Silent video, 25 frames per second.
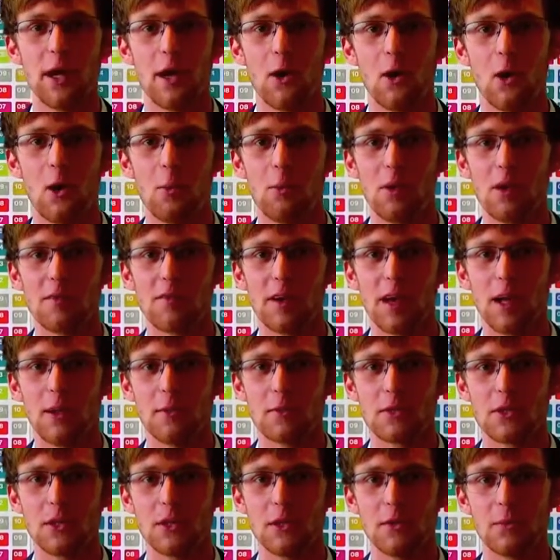I hope I've
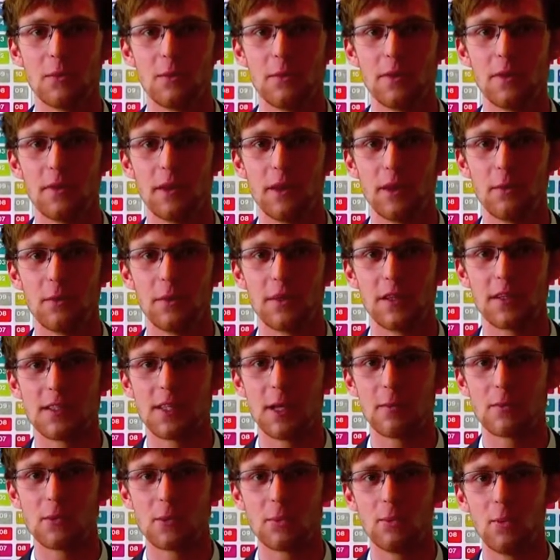helped you with the
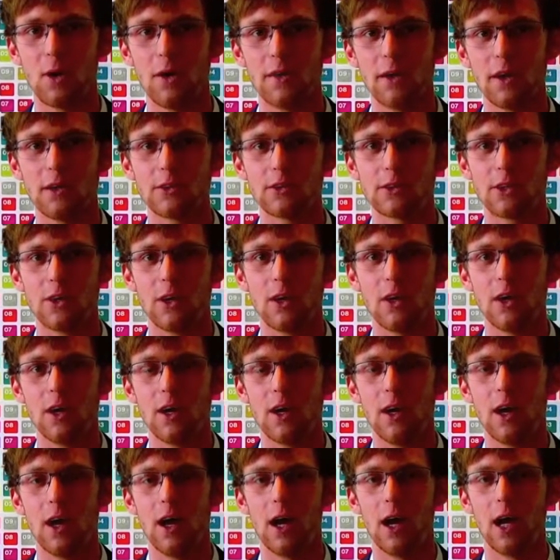tips and whatnot. So
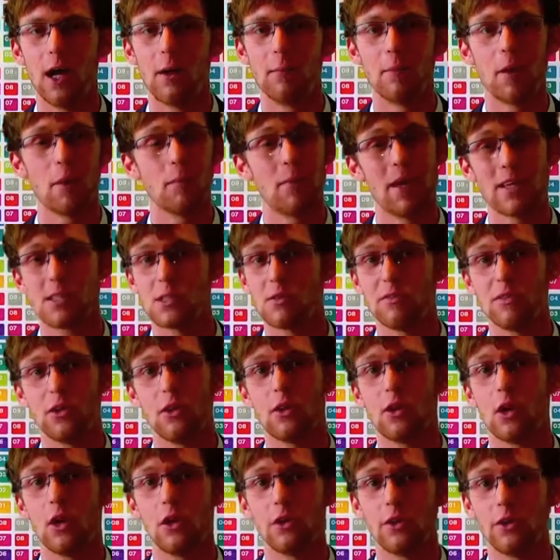best of
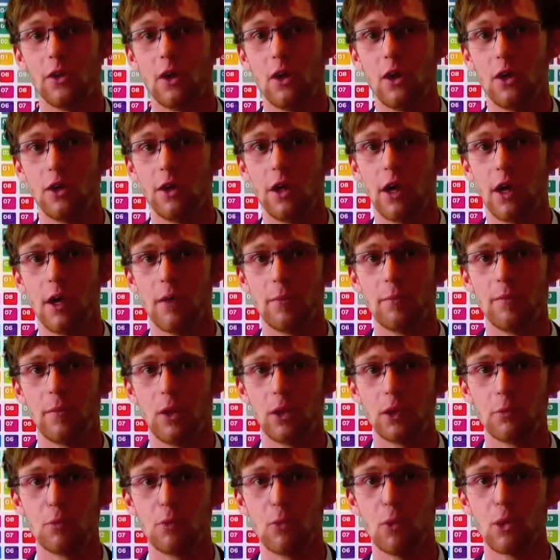luck on
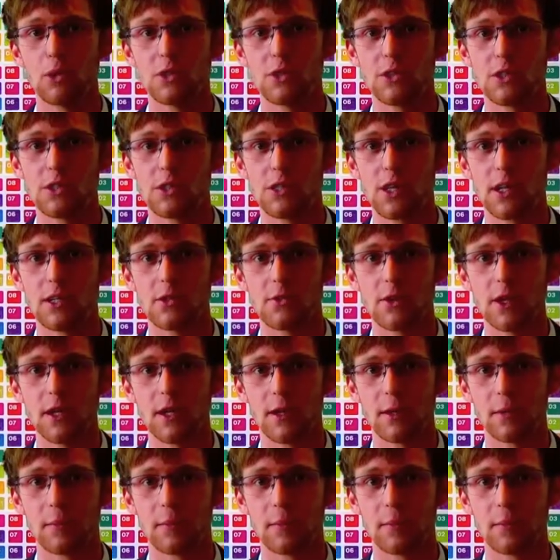your promotion to stage 3.